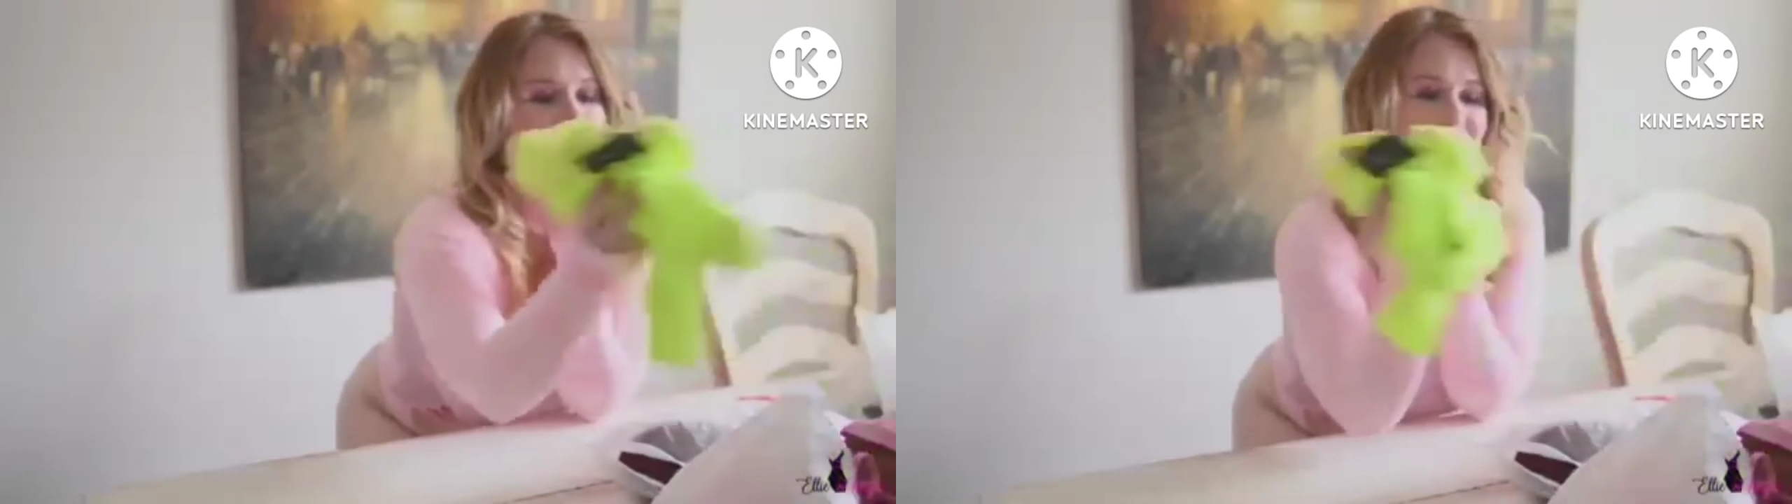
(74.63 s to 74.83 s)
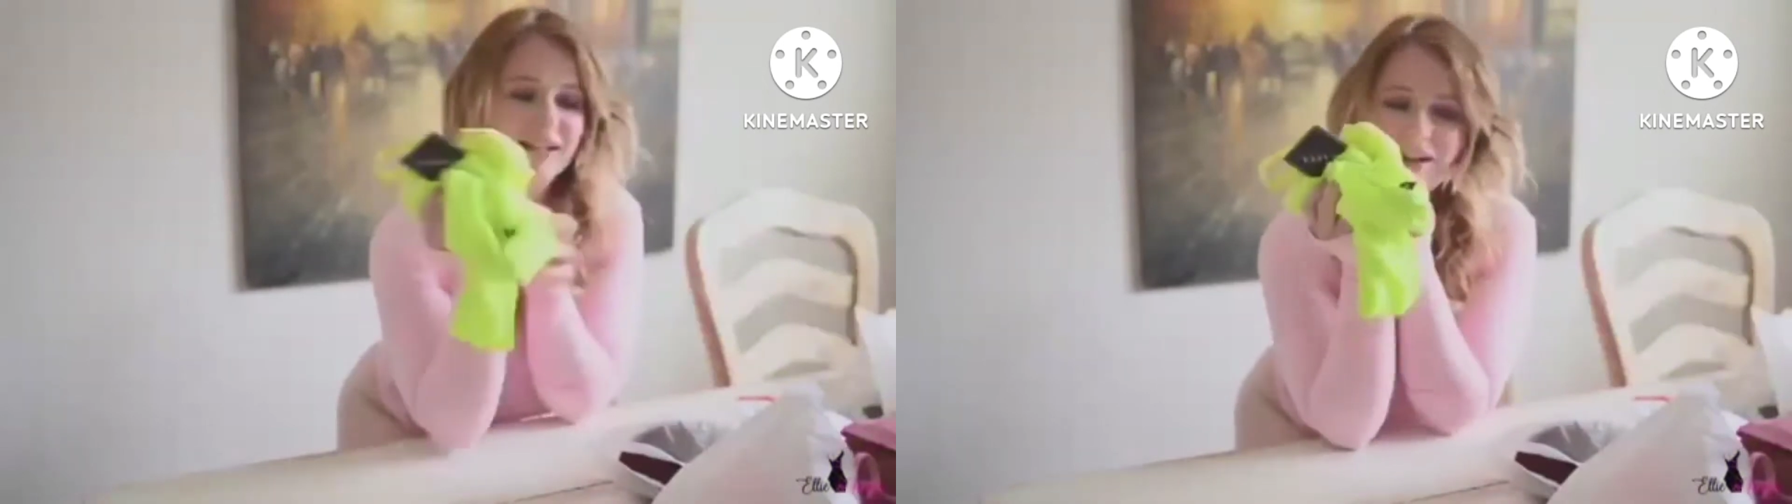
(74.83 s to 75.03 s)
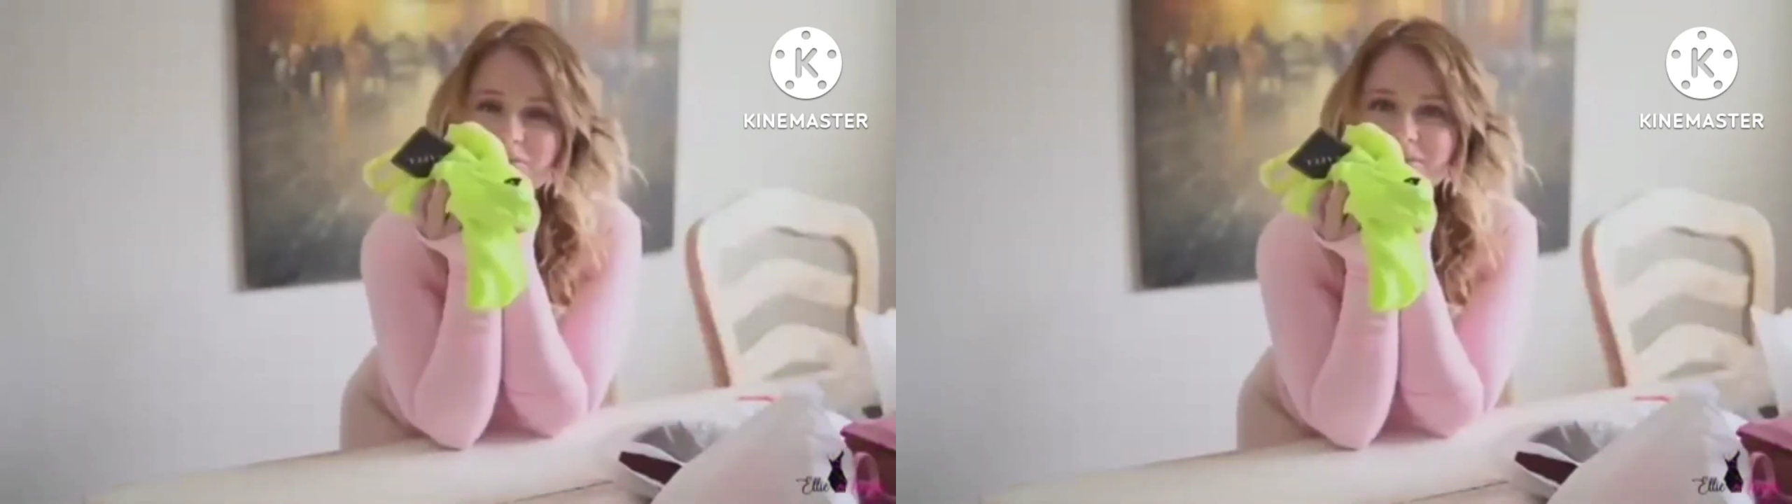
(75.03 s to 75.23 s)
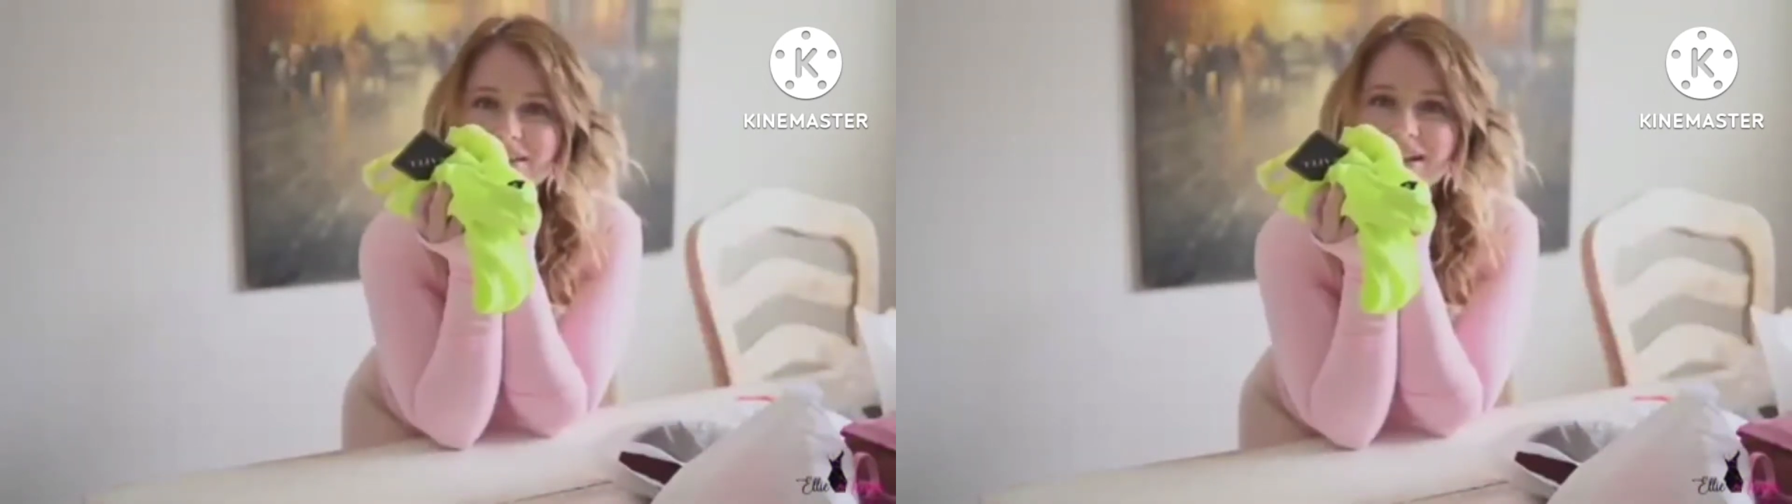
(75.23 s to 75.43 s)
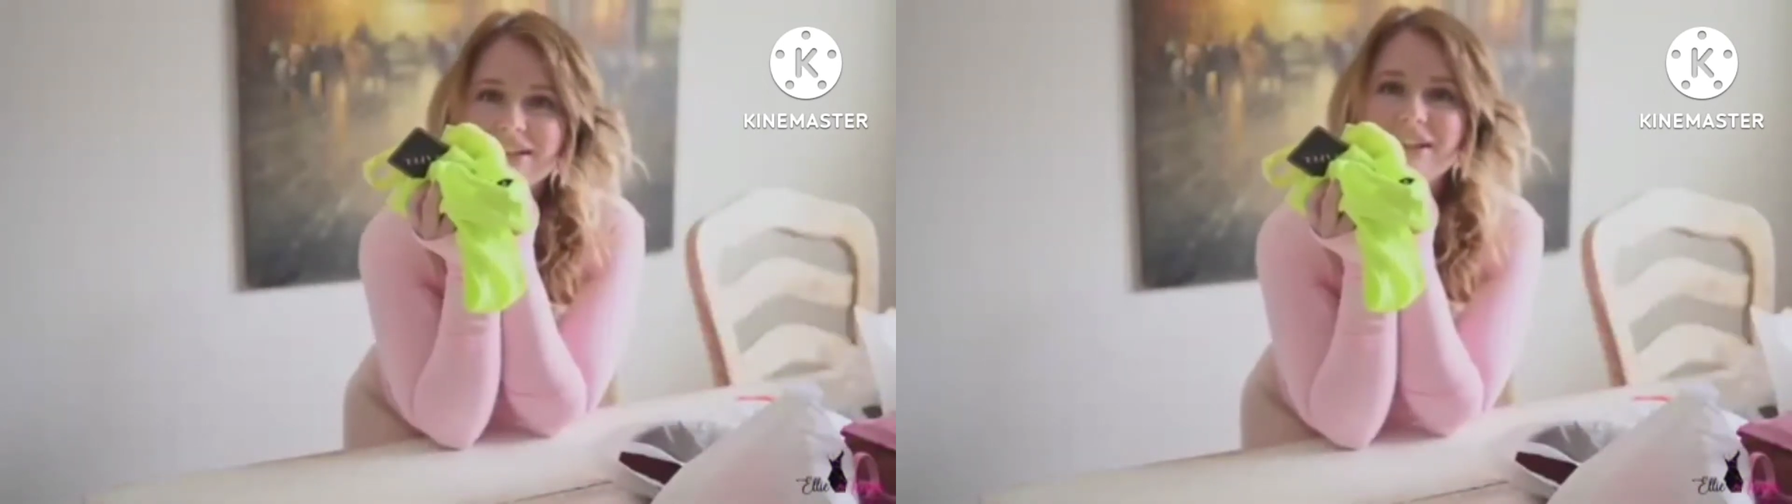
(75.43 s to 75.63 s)
fit me really
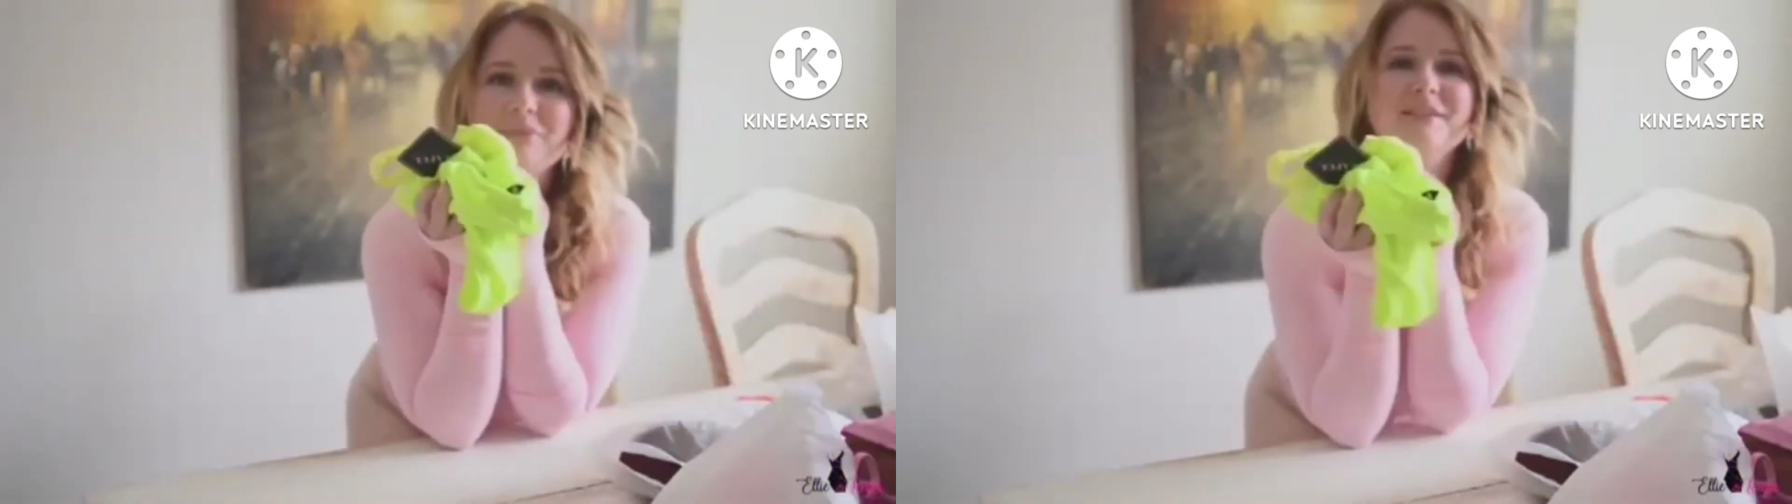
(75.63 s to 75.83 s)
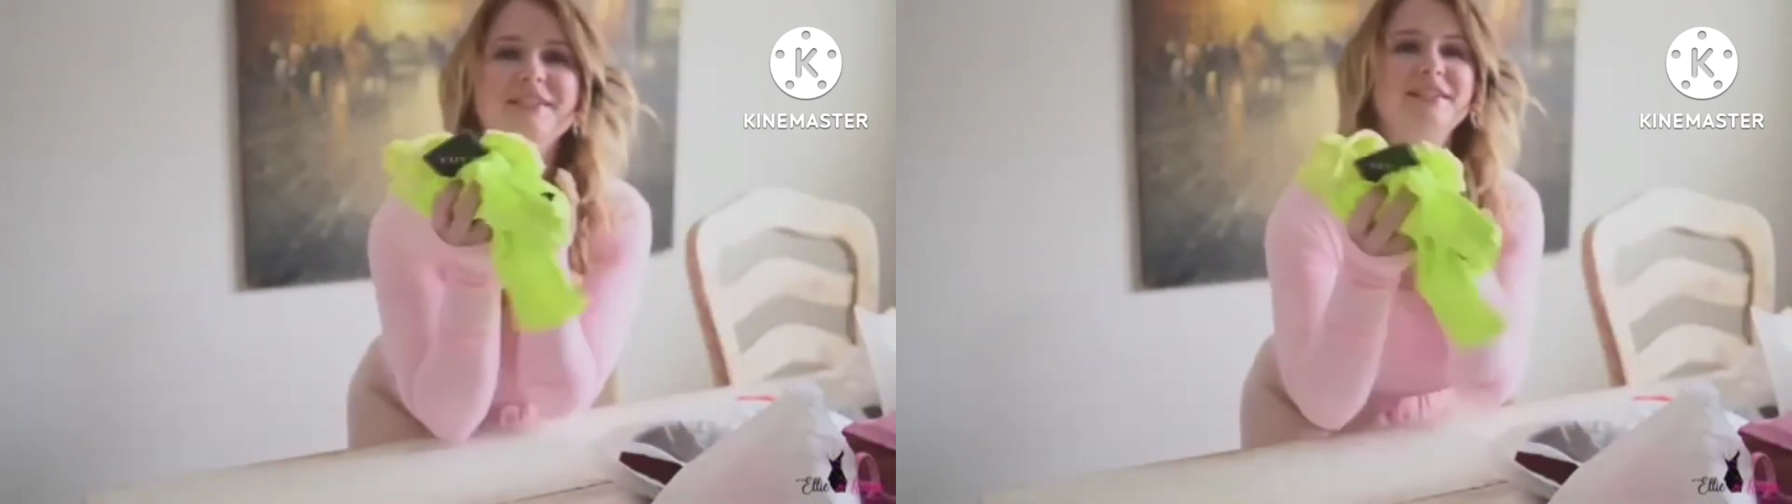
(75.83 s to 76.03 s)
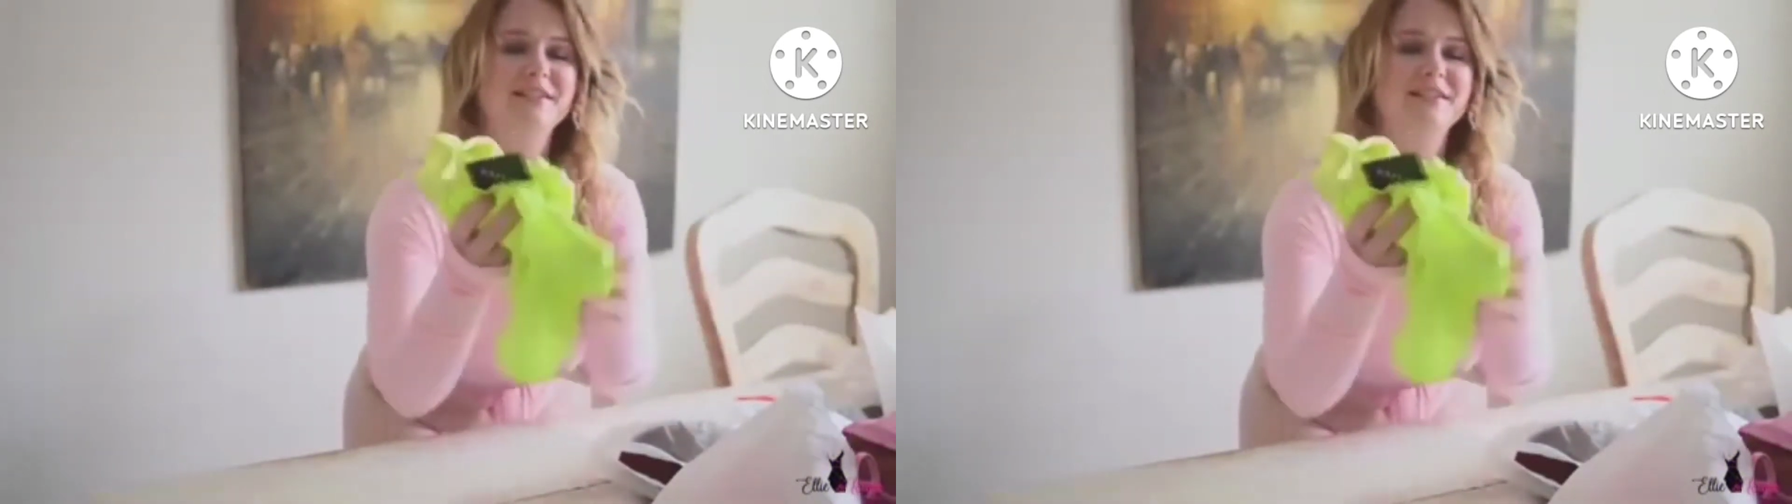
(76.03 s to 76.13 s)
nicely.